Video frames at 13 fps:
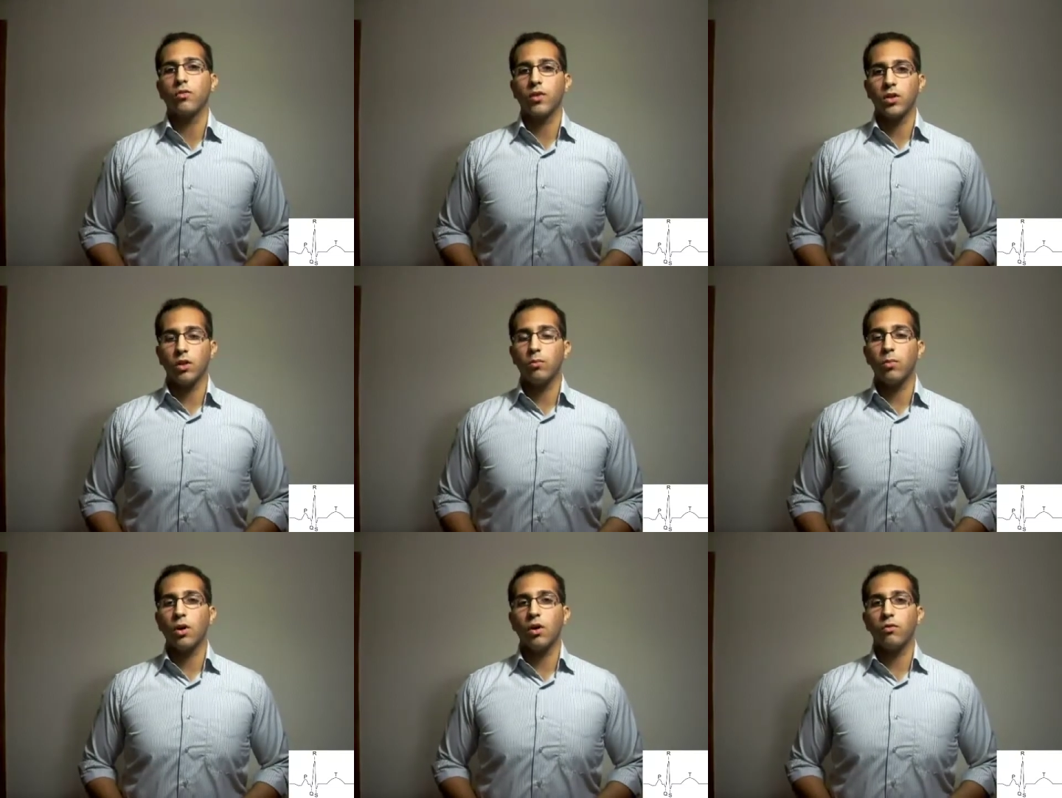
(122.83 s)
of a
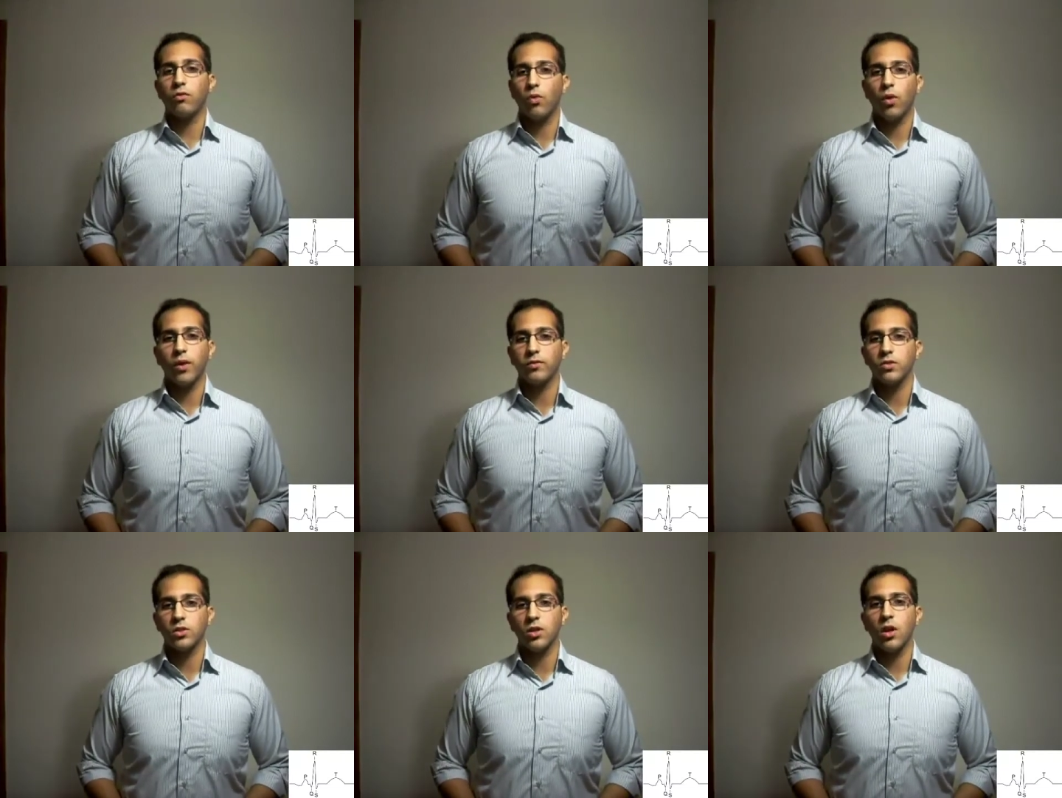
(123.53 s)
number of
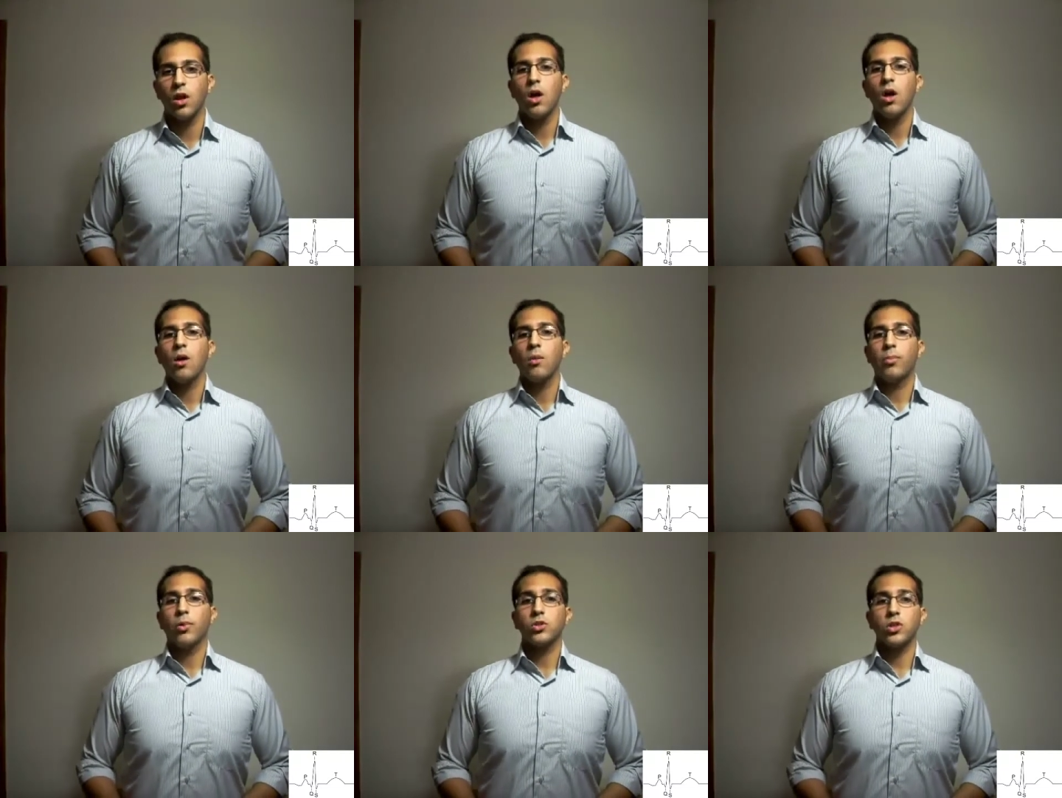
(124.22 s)
waves,
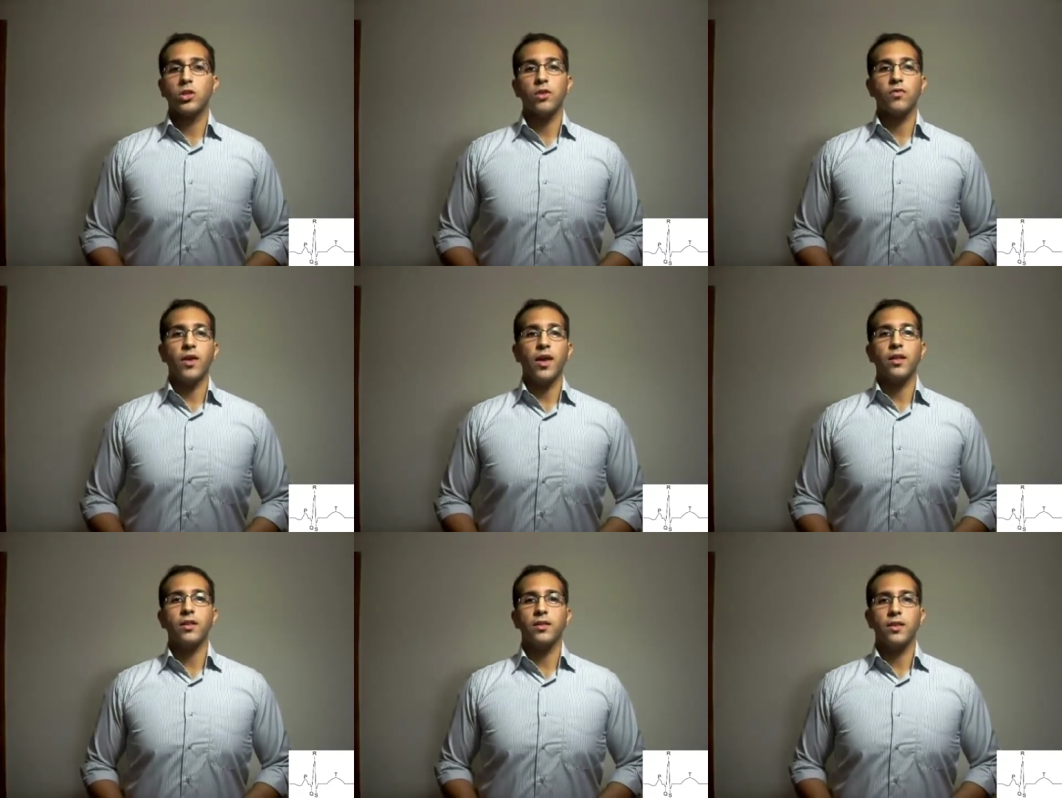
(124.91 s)
positive
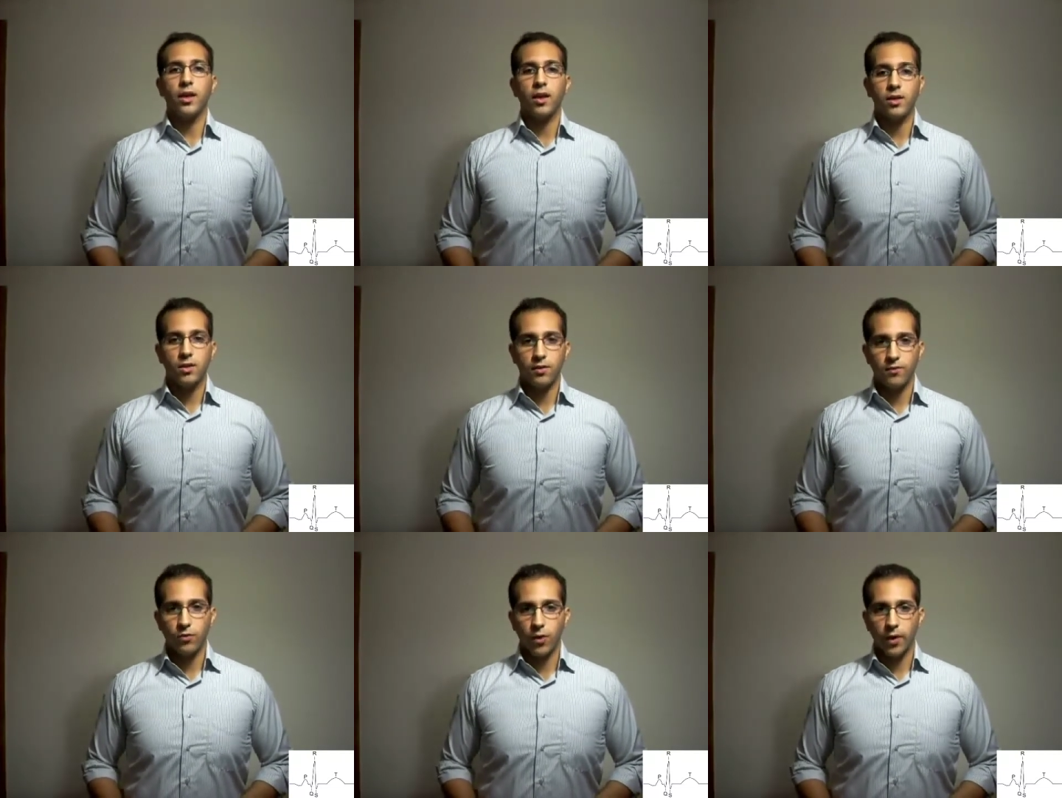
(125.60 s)
and
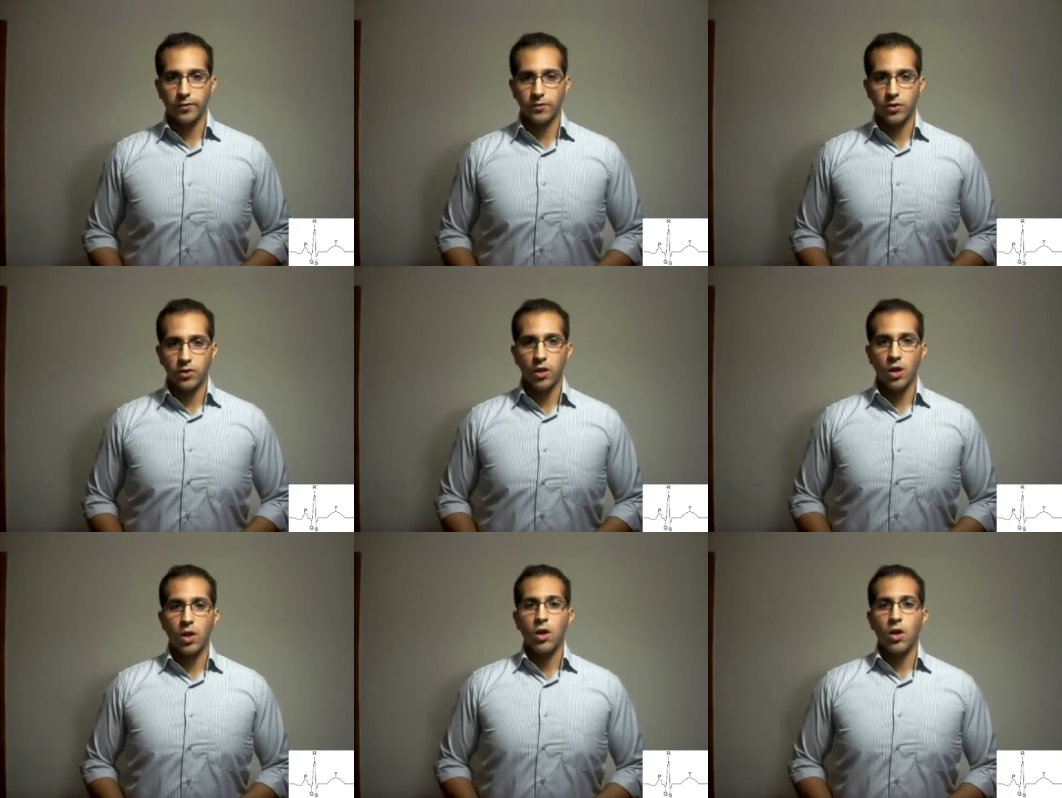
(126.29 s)
negative waves,